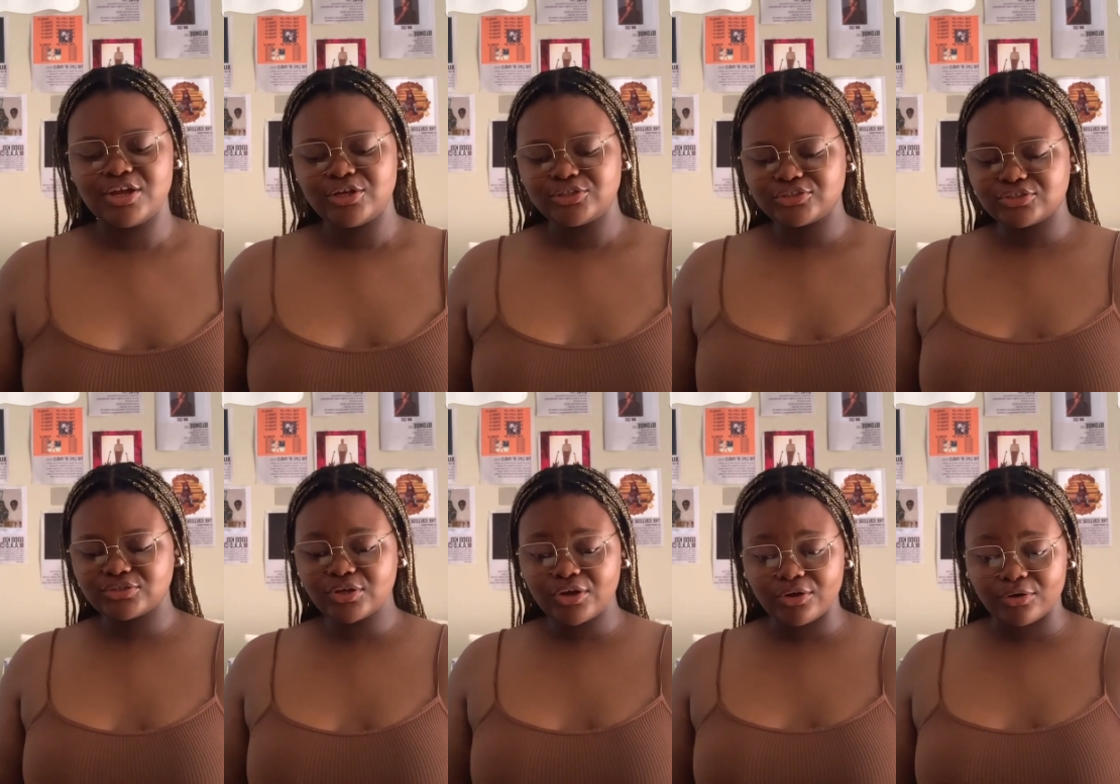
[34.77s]

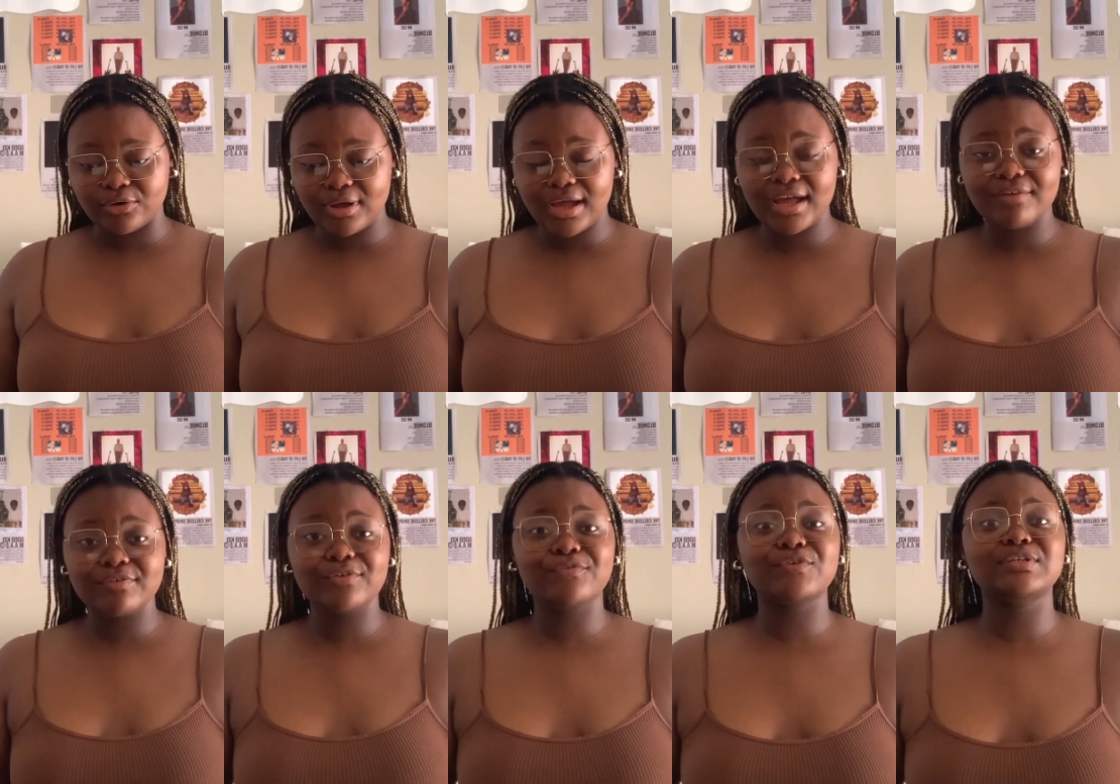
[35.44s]
So I have
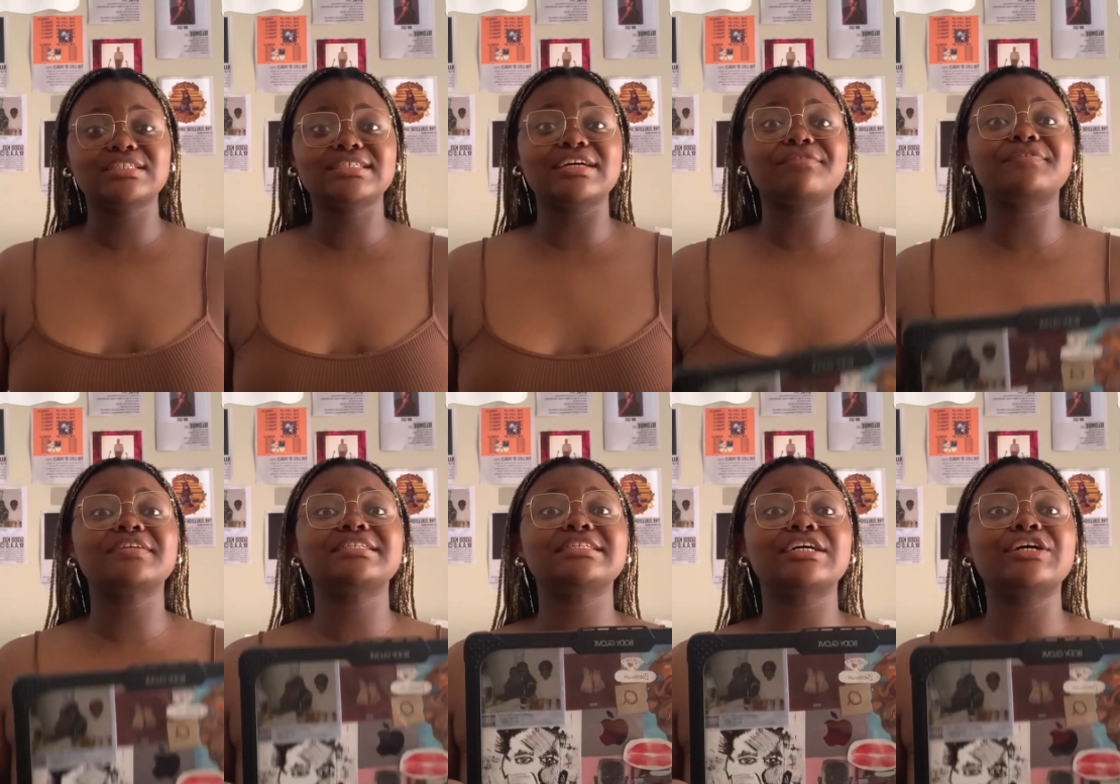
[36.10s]
a few
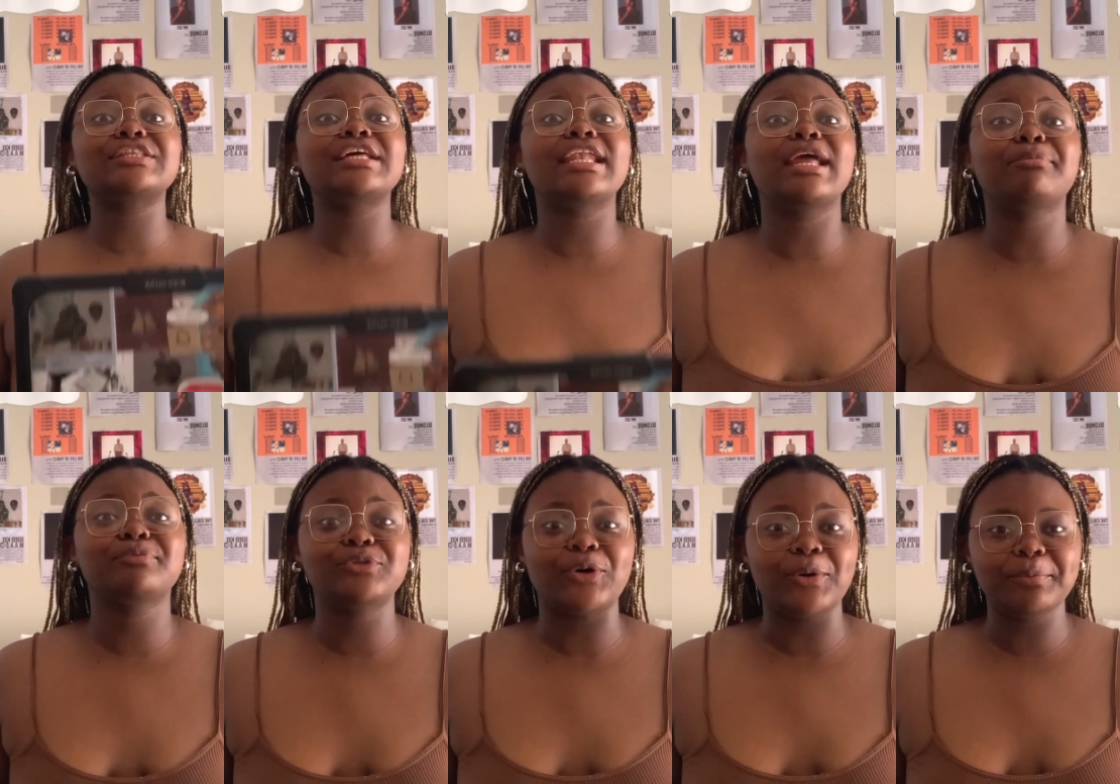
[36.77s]
stuffies here on the
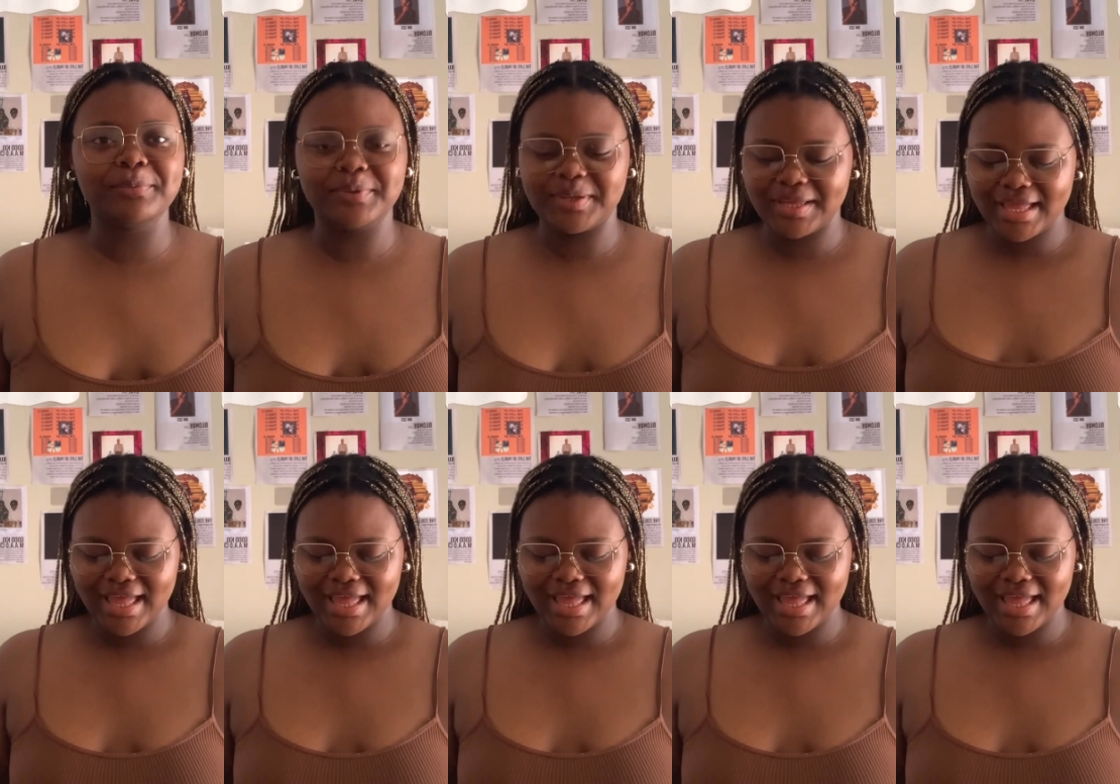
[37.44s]
laptop,